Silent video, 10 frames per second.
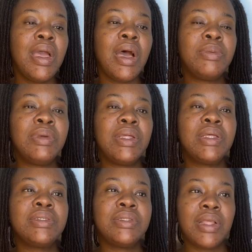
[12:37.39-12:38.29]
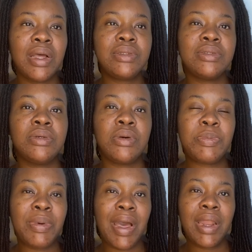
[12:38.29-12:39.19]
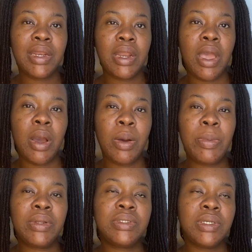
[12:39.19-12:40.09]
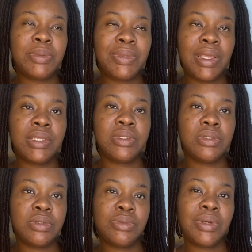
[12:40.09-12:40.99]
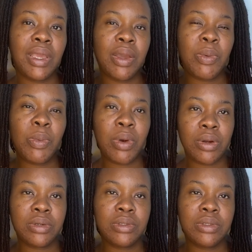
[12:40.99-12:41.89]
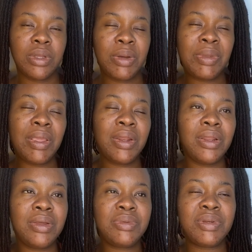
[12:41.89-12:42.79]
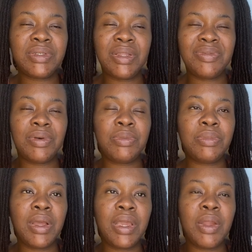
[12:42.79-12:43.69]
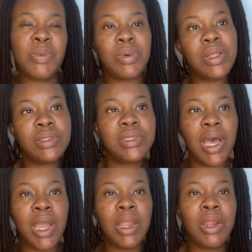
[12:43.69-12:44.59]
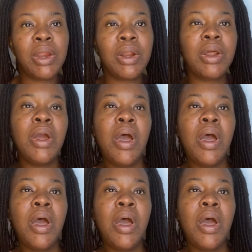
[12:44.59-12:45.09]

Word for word: I mean, it's not so bad now, but some days it do get worse. I mean, especially if I get real tired,